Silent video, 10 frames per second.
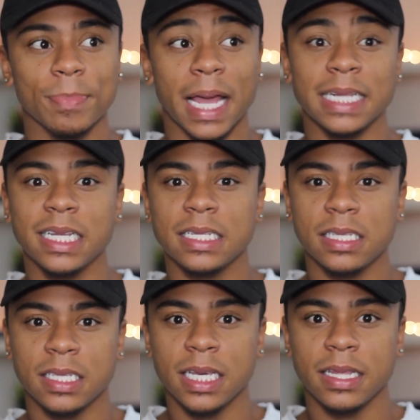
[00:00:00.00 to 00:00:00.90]
I did
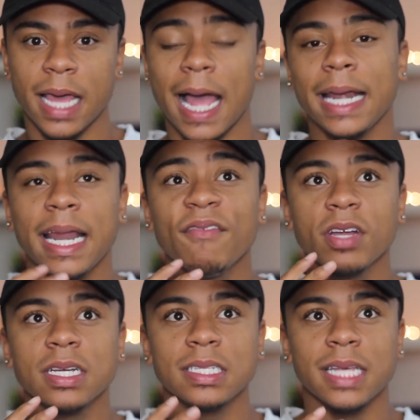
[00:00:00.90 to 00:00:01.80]
see that I
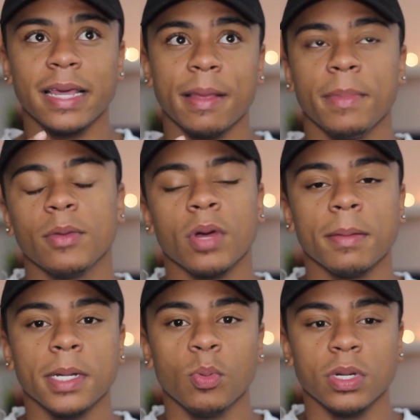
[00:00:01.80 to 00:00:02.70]
never could say that Mitt
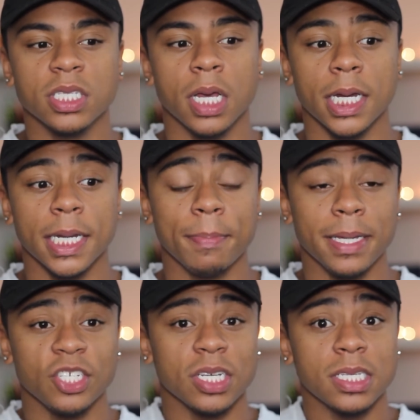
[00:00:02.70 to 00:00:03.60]
Romney was going to
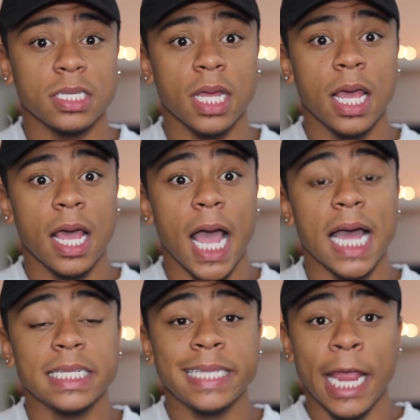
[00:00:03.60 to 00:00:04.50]
be just
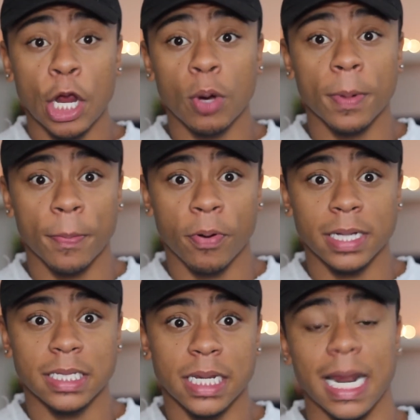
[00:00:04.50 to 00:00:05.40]
a terrible
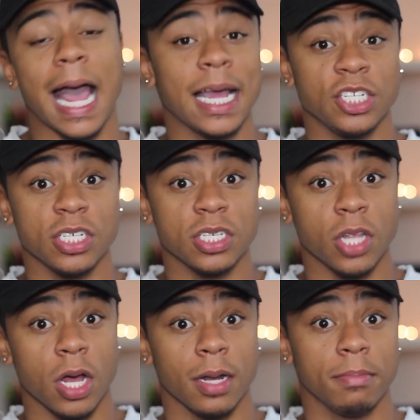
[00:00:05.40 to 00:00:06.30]
president. I just
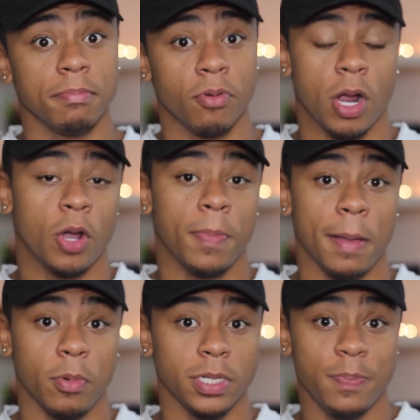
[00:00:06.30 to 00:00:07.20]
thought Barack
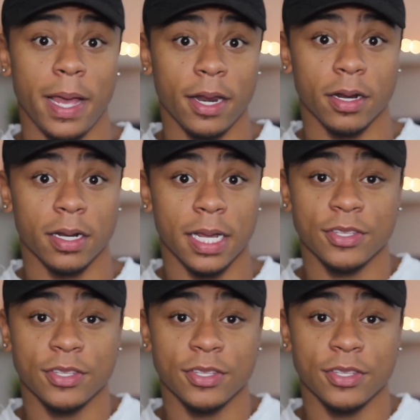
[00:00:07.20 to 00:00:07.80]
Obama was better.